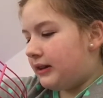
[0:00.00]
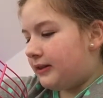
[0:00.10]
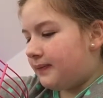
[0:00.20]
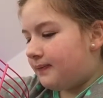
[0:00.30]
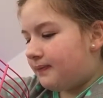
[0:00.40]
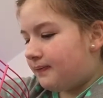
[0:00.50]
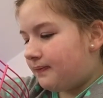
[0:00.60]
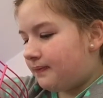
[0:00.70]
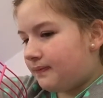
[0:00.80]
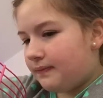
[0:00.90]

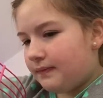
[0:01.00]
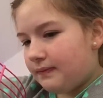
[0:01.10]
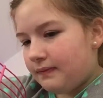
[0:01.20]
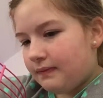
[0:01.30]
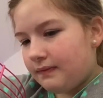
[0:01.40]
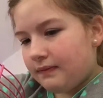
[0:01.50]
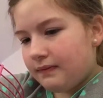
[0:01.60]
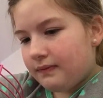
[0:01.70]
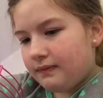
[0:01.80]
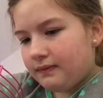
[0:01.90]

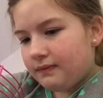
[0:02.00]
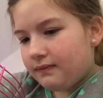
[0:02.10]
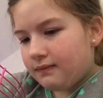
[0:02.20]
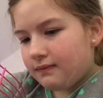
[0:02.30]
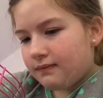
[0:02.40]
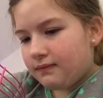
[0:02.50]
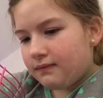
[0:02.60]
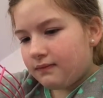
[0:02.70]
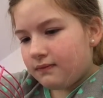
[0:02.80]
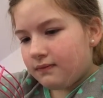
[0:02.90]

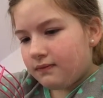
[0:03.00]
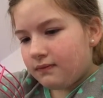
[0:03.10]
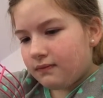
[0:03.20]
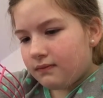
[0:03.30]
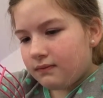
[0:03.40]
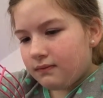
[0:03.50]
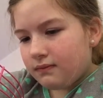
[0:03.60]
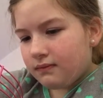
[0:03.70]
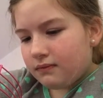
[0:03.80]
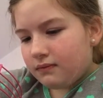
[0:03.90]

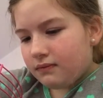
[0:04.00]
(silence)